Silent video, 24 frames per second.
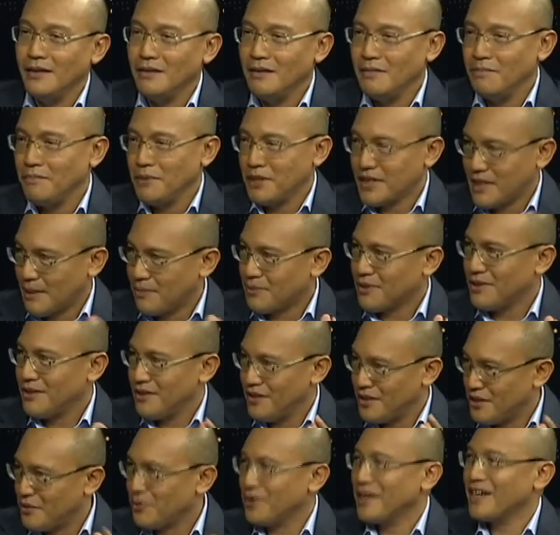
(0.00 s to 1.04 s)
Perception
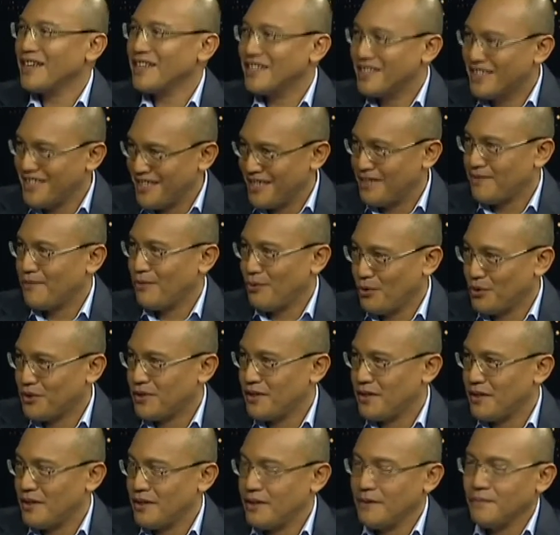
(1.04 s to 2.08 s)
is reality,
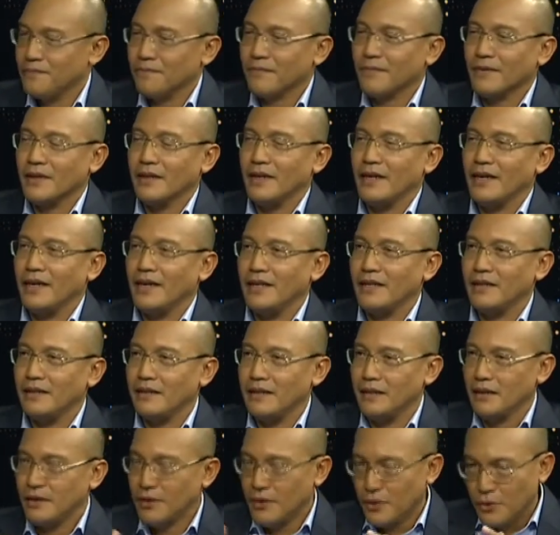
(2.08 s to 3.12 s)
unfortunately. And
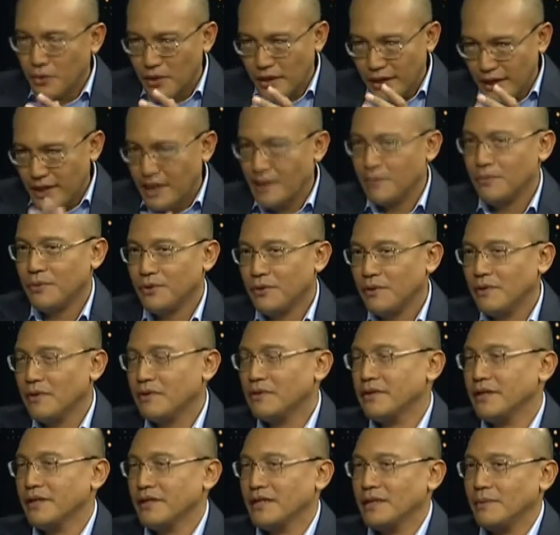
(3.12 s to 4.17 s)
you are absolutely
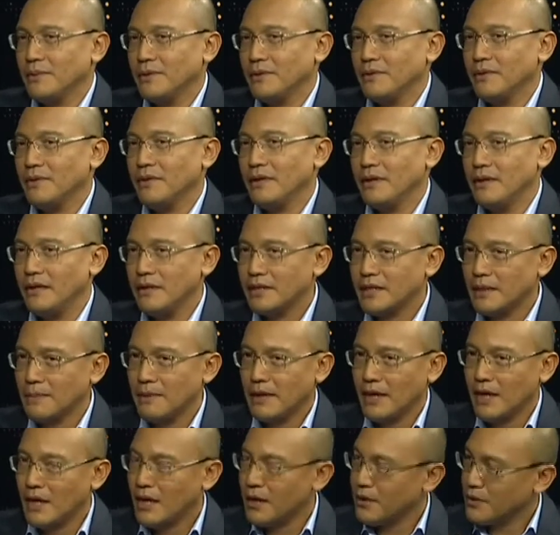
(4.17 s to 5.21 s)
right, Kamarul. It is about
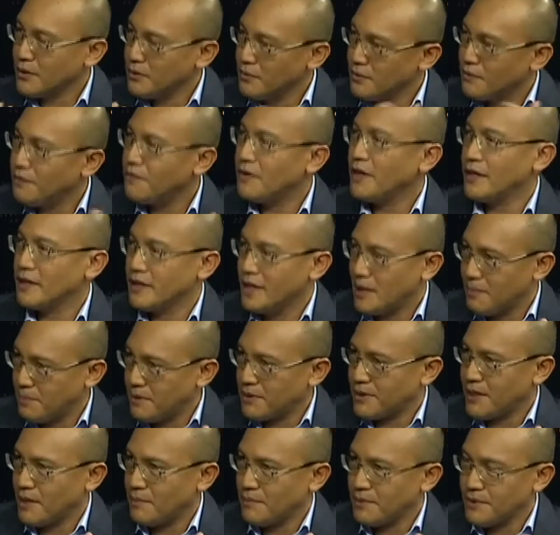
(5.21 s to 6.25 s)
how do you fight that
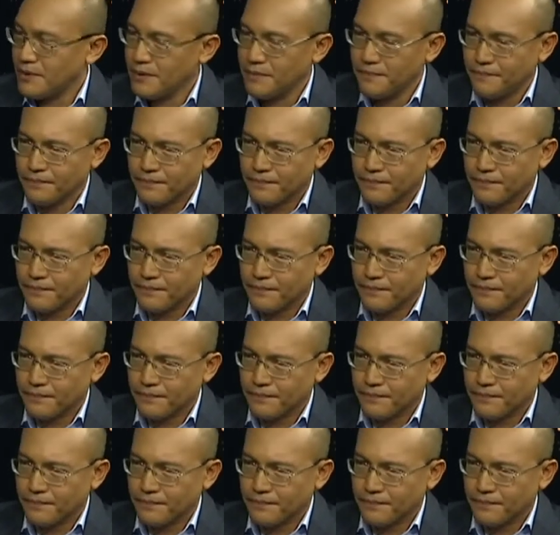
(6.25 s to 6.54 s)
perception.